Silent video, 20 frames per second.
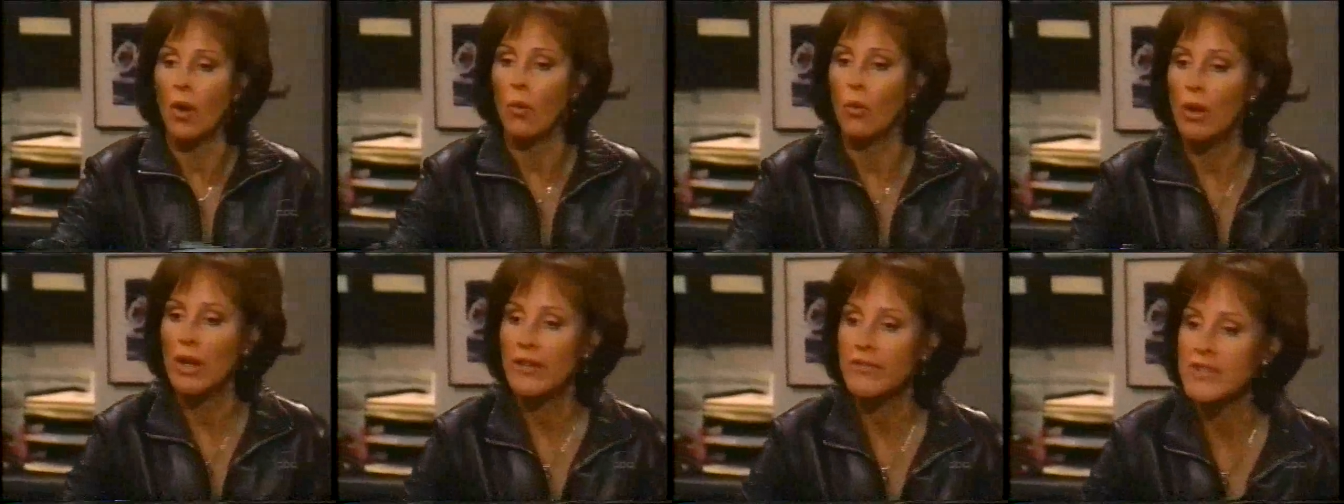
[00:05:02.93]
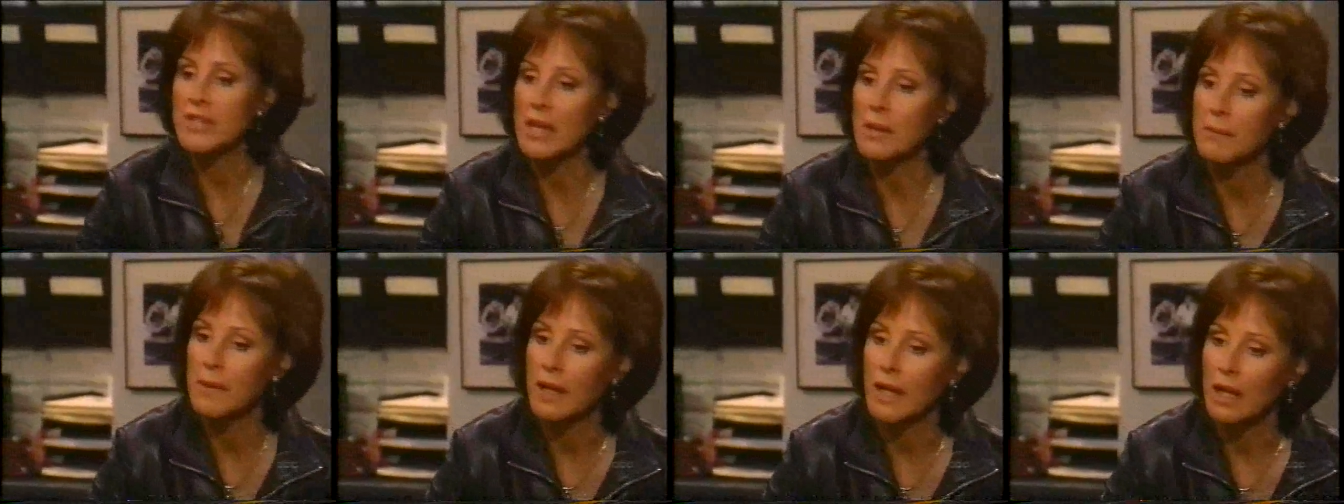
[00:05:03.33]
What if
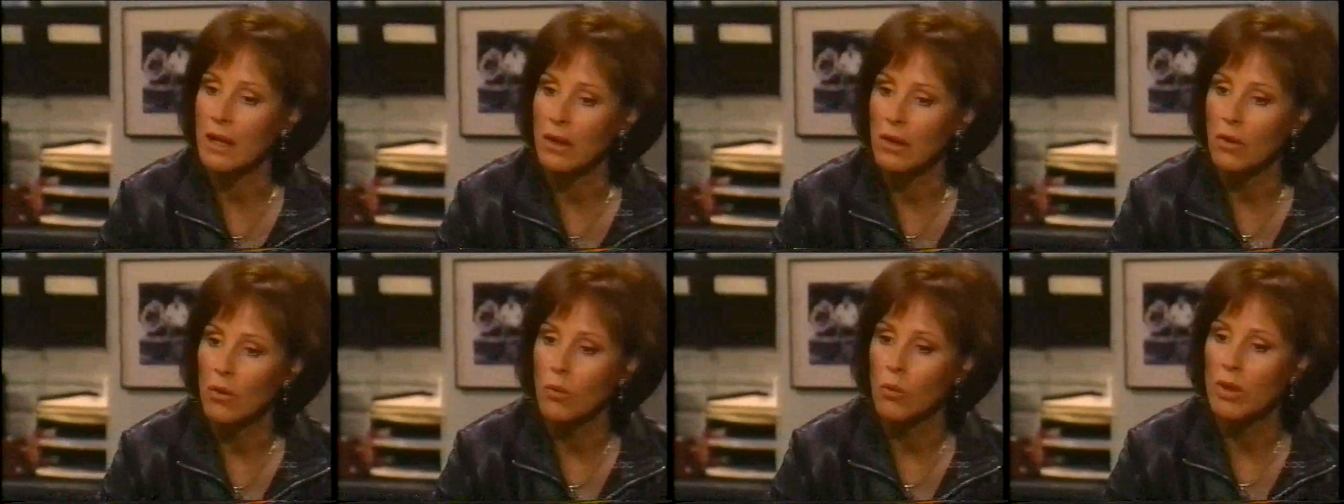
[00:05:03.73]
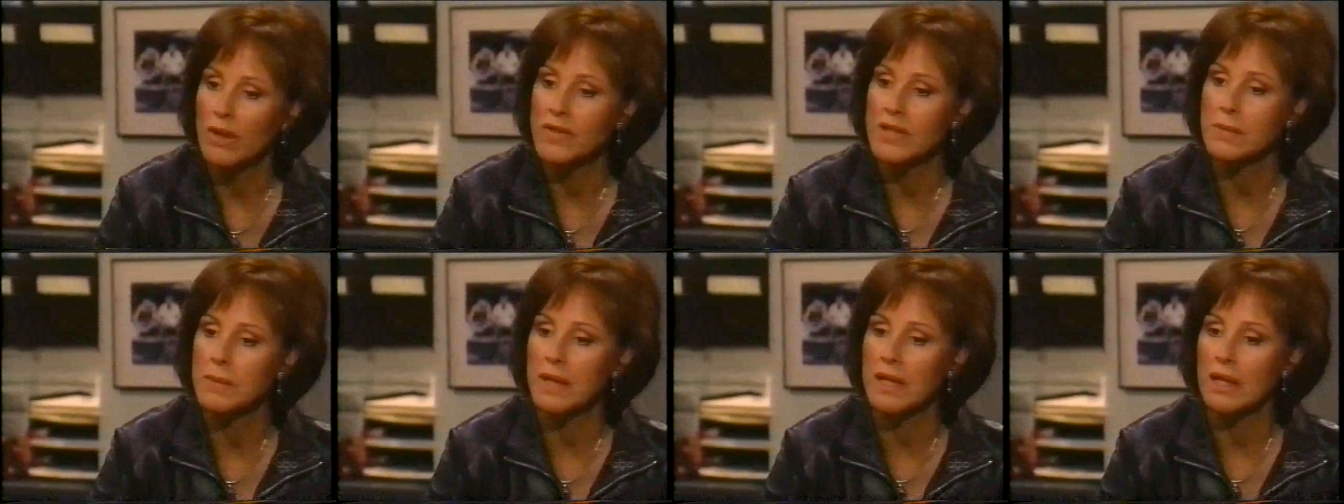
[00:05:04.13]
somebody what if
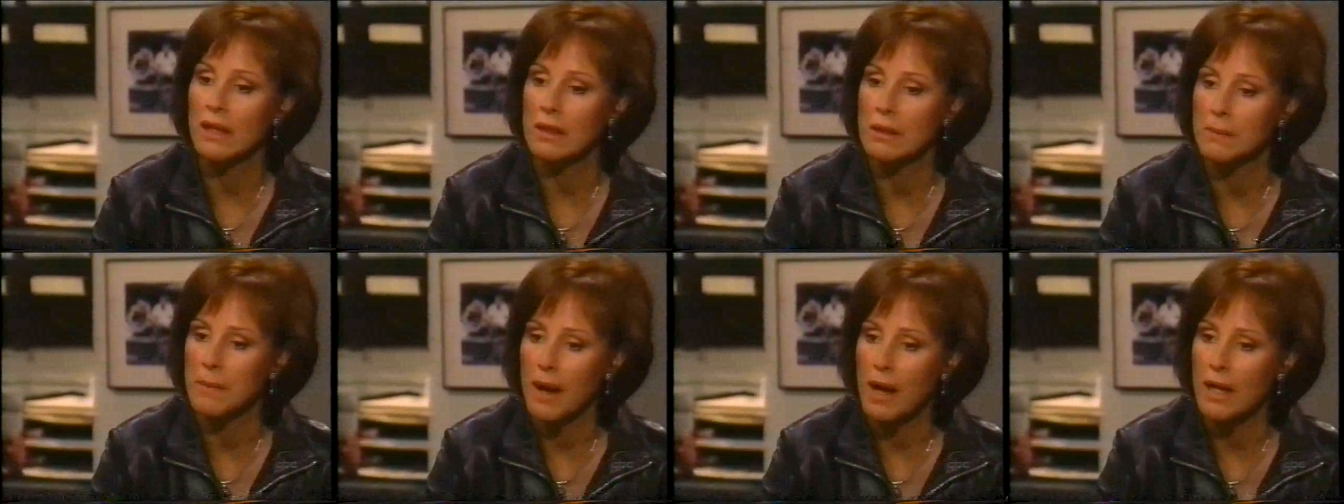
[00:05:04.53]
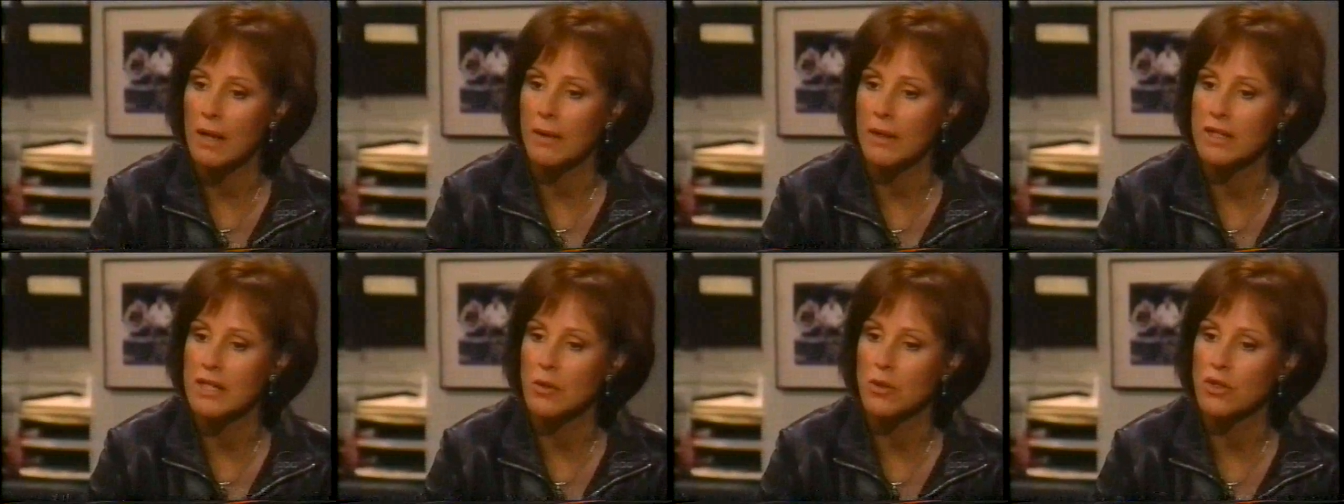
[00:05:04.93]
somebody hid the body
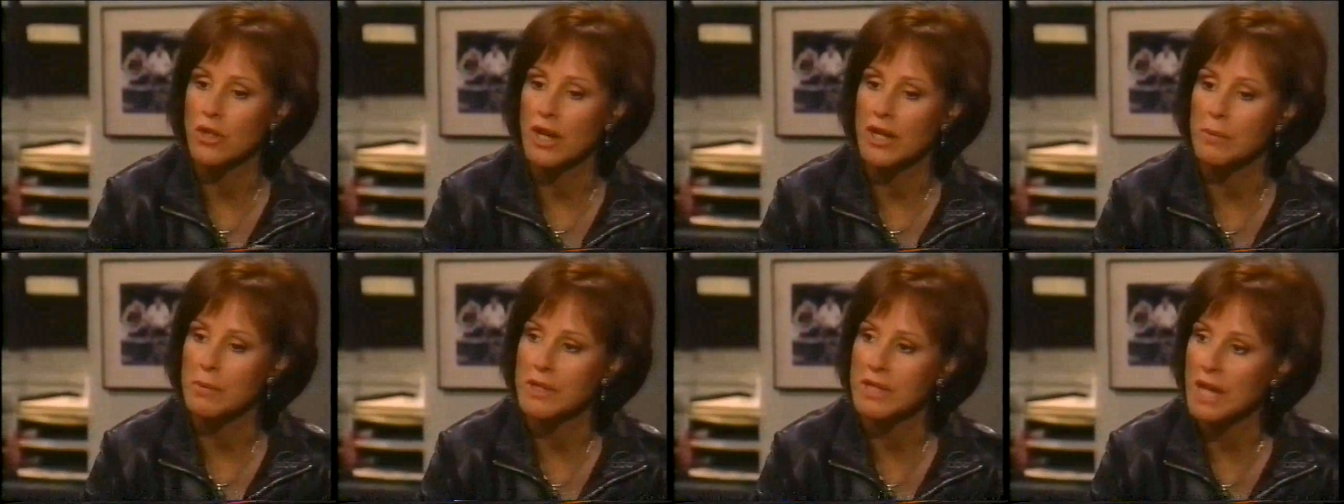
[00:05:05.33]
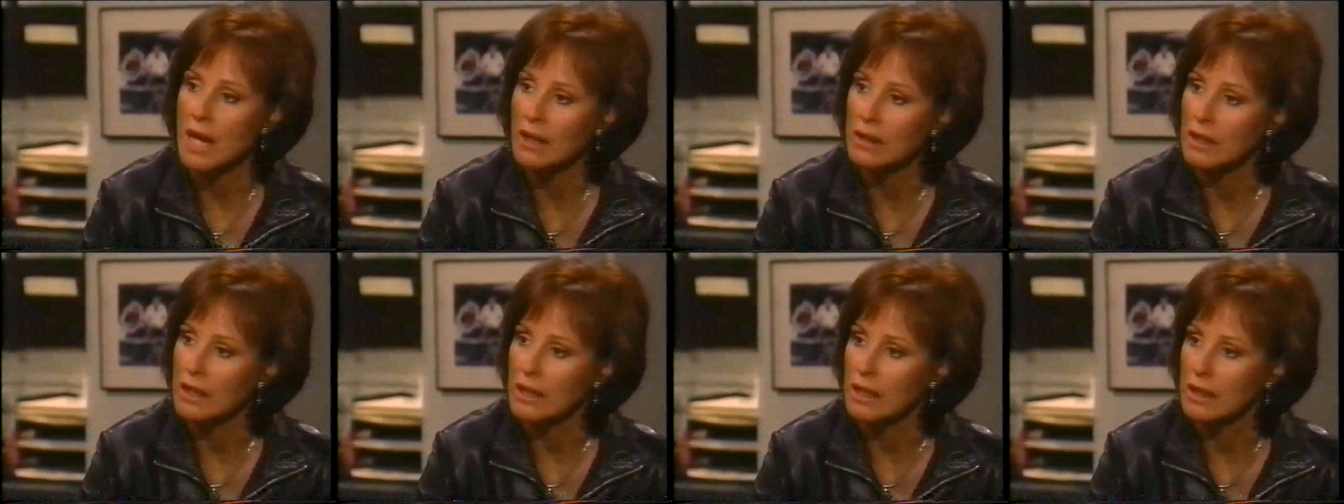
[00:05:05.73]
because they were trying to
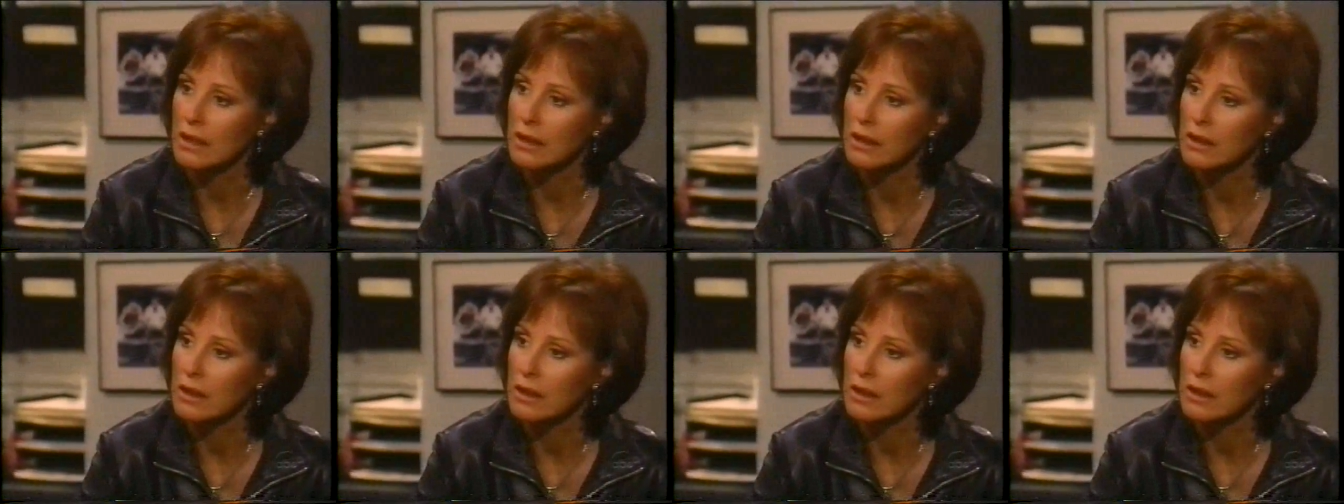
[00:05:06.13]
protect Laney?